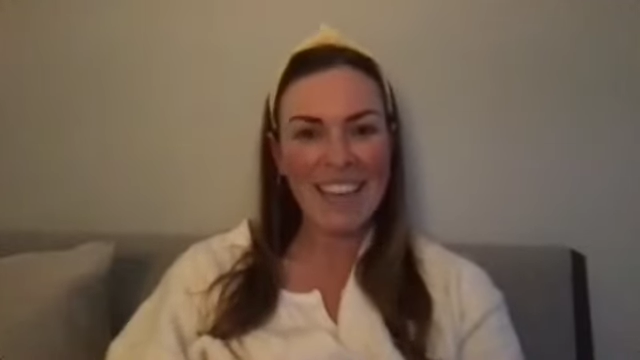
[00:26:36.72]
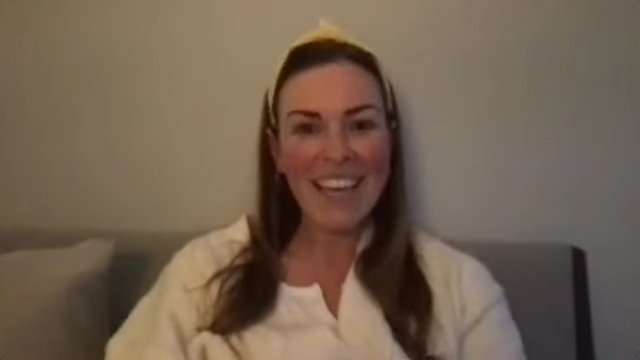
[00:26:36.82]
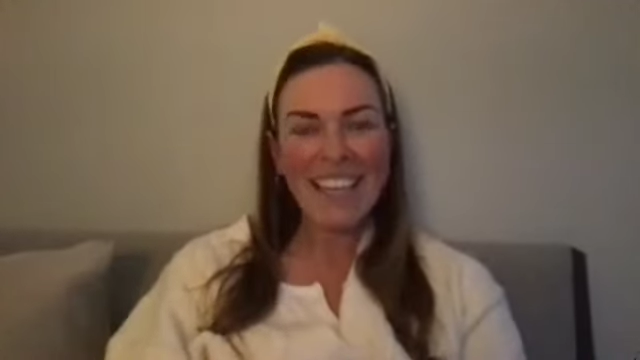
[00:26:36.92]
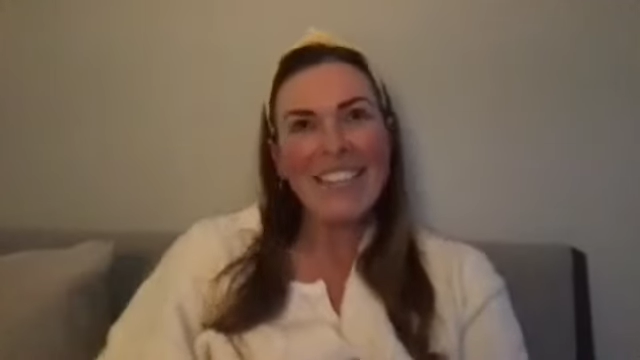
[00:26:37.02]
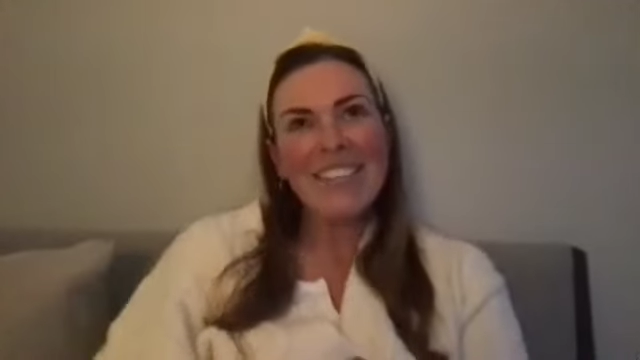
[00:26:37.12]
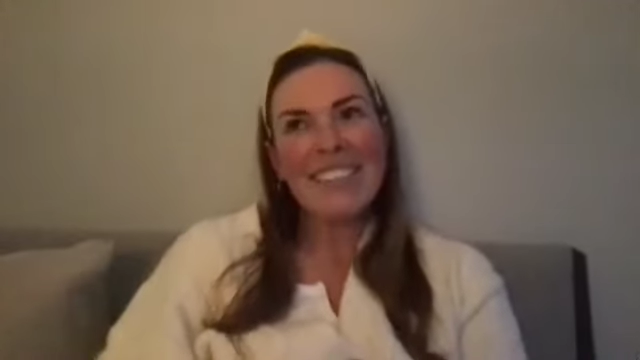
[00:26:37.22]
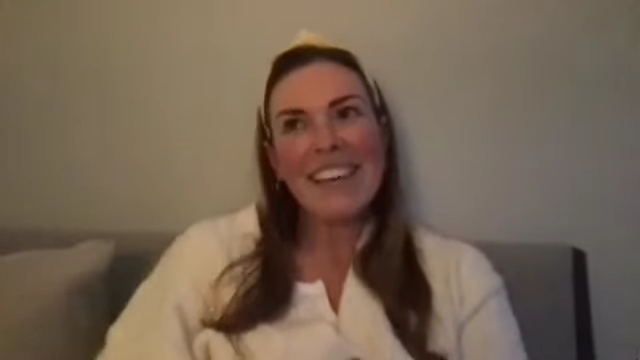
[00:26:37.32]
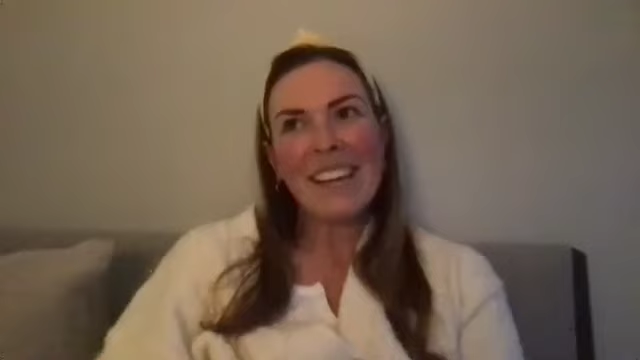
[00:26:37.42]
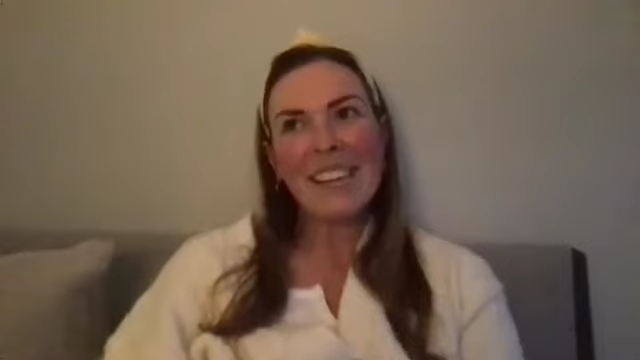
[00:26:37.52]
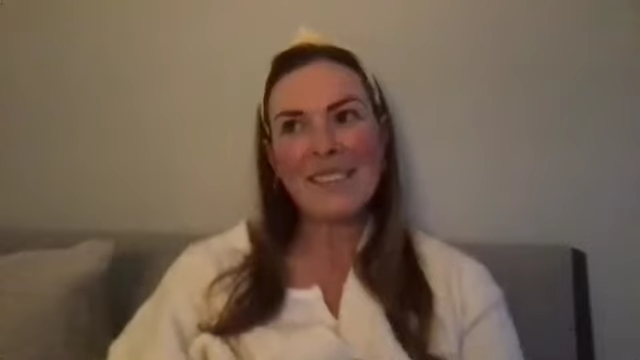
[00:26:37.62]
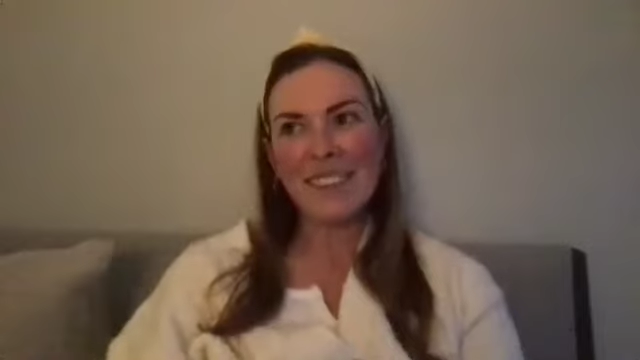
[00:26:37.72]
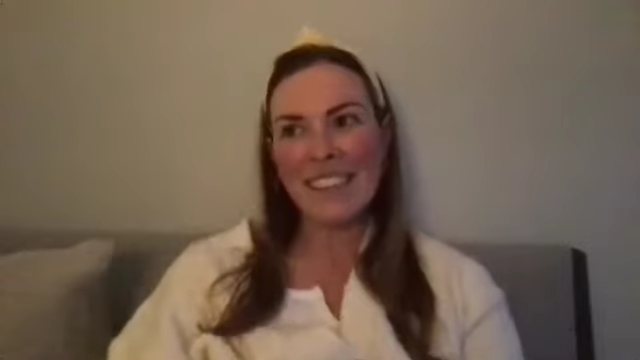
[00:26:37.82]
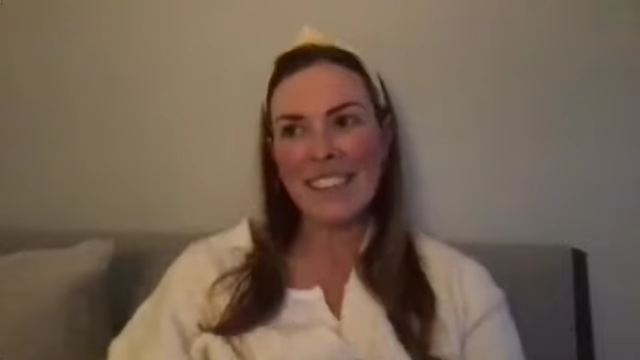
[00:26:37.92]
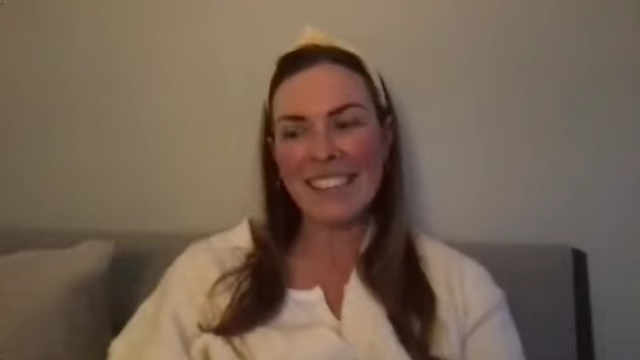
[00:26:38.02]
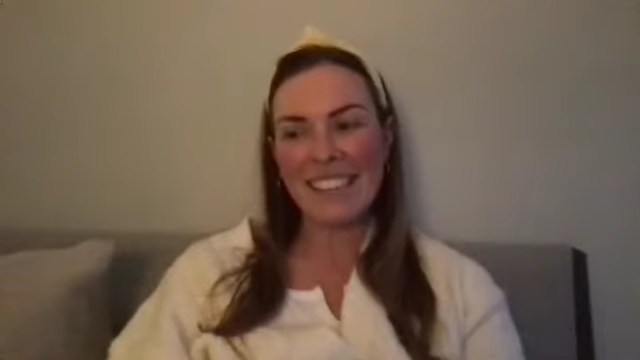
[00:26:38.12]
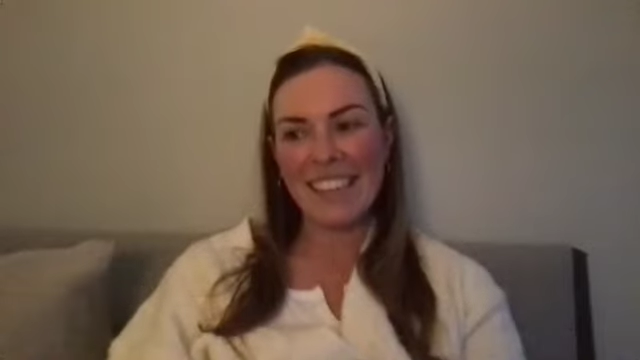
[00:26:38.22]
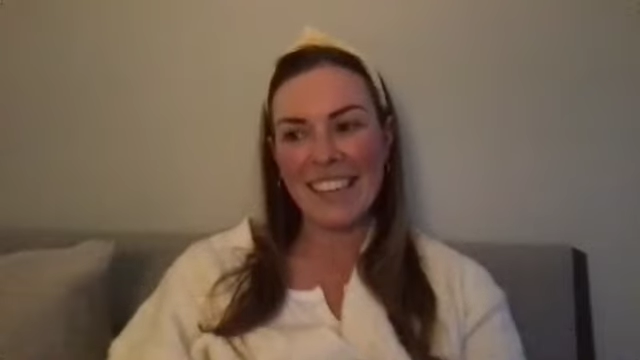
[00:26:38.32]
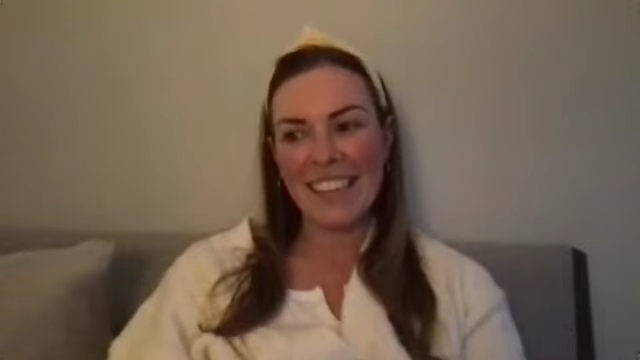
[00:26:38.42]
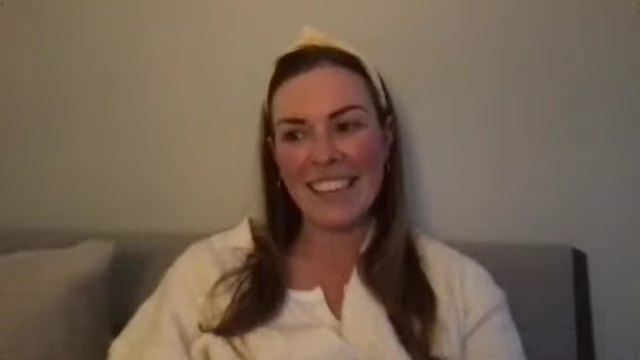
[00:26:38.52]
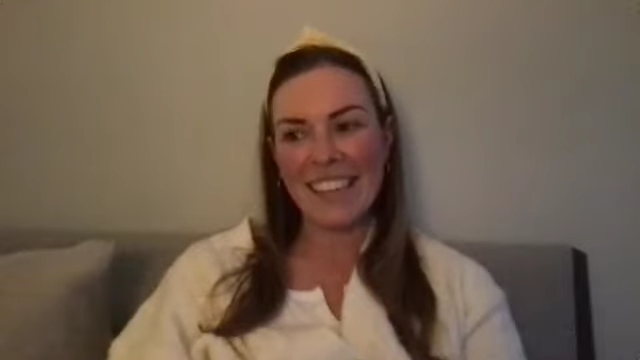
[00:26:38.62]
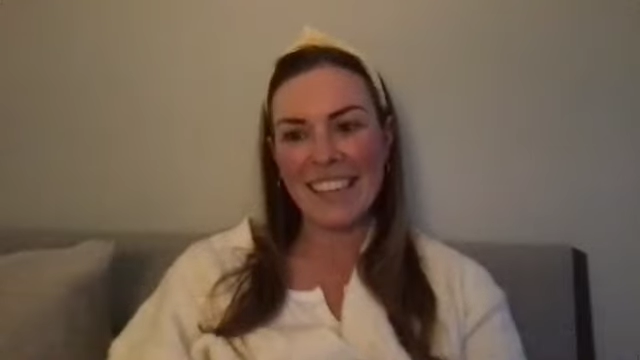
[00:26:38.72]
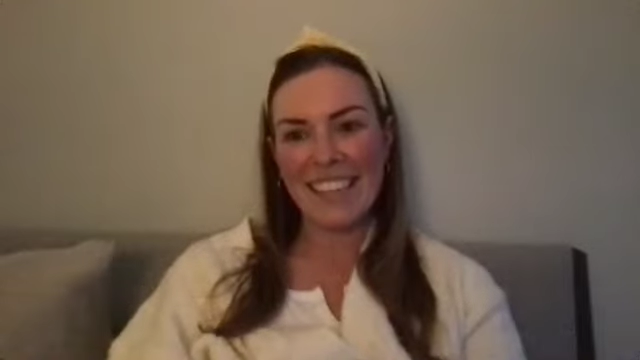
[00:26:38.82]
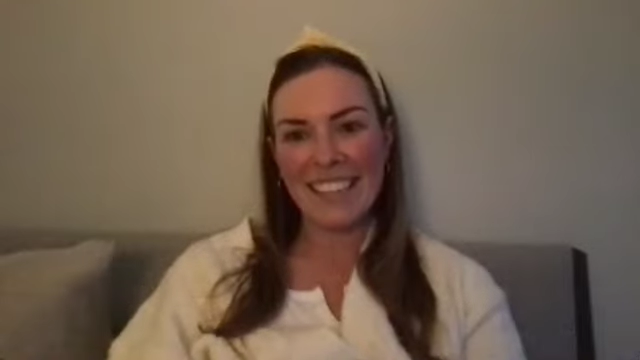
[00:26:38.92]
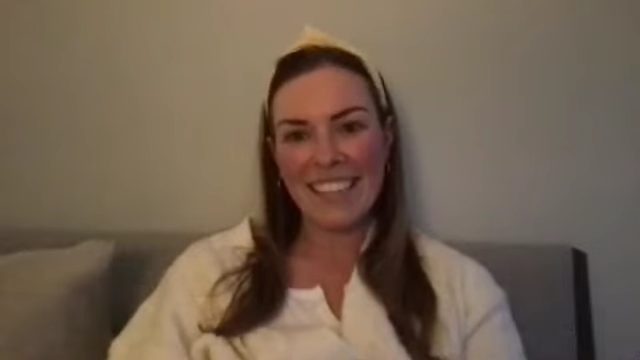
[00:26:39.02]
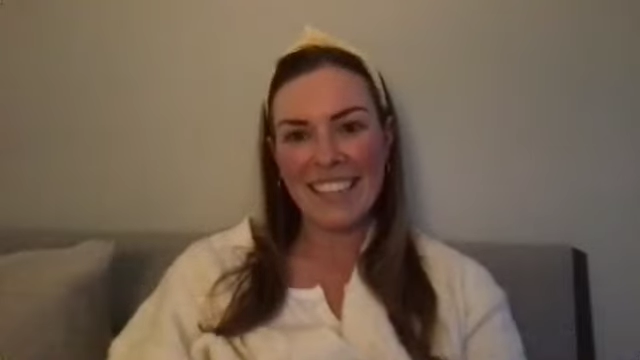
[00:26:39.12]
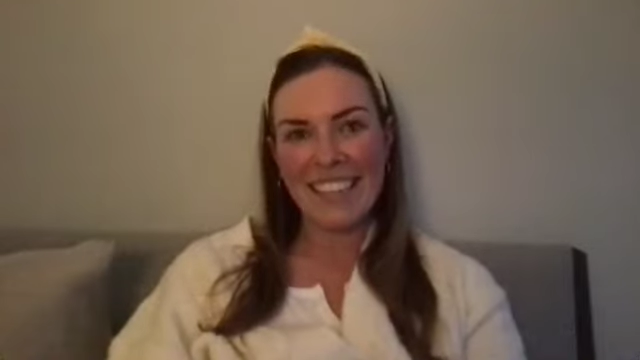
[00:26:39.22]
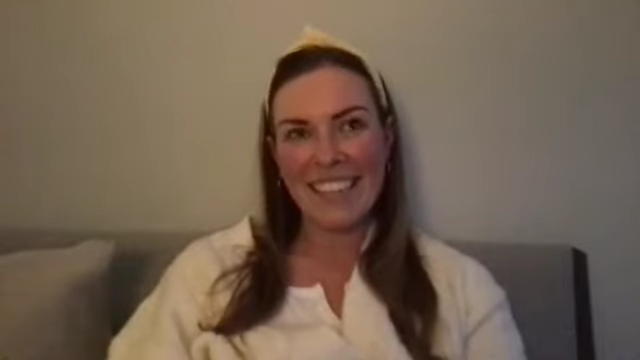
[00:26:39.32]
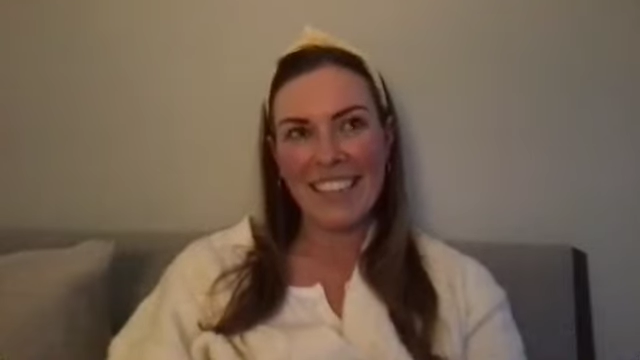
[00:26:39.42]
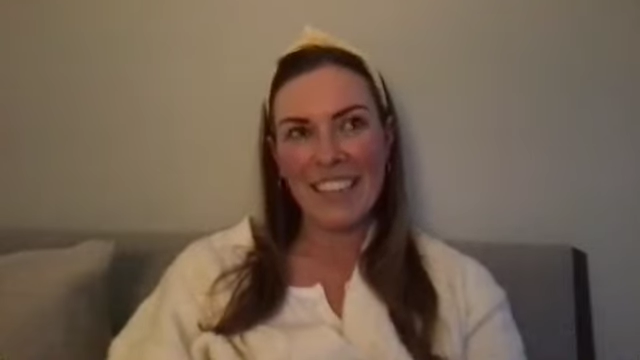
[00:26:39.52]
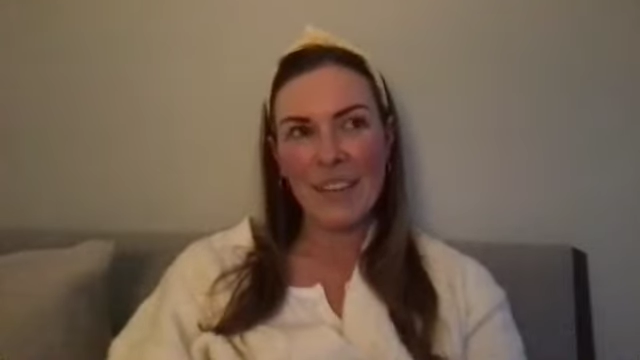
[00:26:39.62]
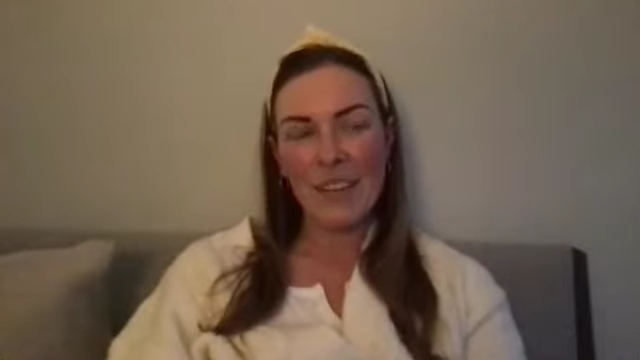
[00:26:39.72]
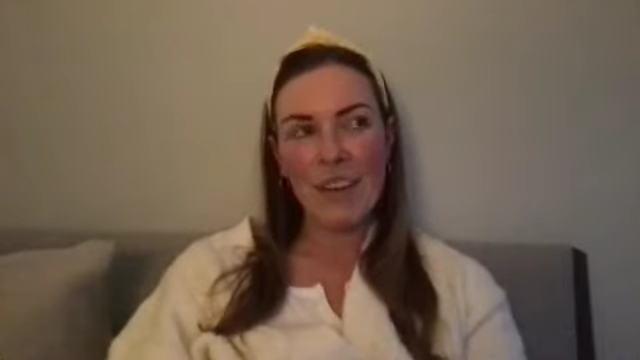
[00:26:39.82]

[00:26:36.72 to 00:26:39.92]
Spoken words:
So it's kind of fun to like, you